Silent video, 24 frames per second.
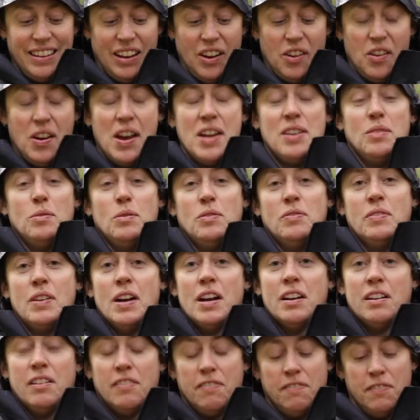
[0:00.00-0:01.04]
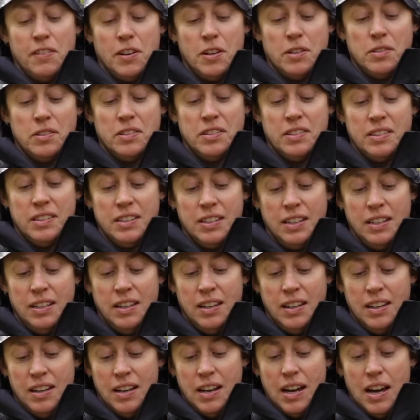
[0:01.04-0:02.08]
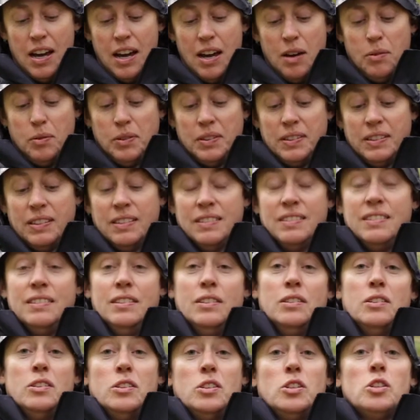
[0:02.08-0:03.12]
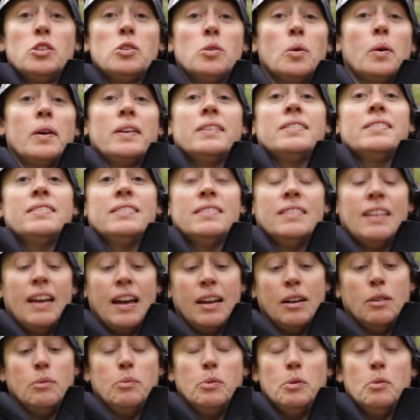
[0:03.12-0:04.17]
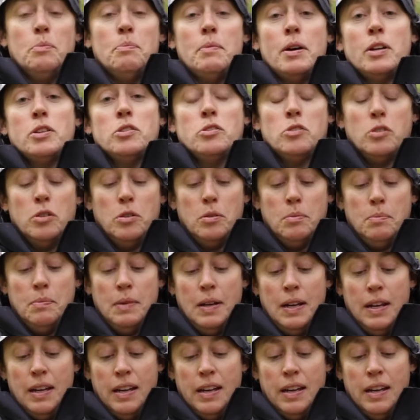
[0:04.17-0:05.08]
All right, we've got our first what's considered choice edible mushroom.